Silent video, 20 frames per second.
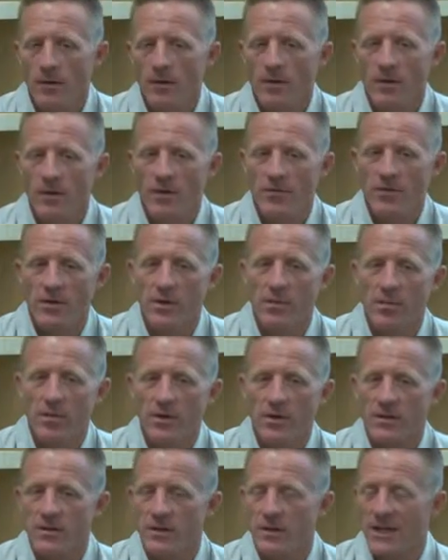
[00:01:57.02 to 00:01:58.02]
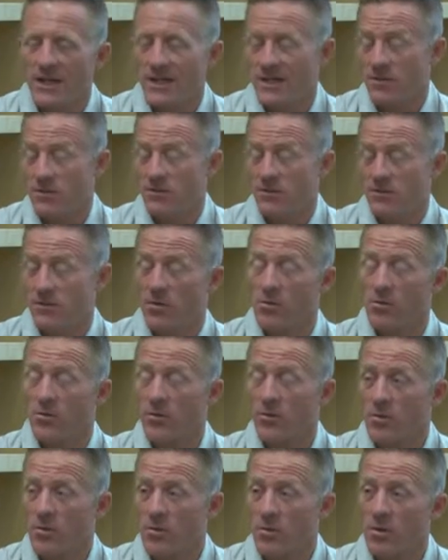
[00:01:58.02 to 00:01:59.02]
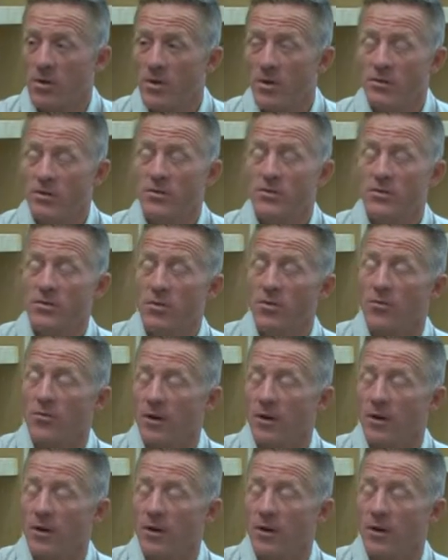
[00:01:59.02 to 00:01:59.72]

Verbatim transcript: Well, if you compare it to last year's goal total, we are so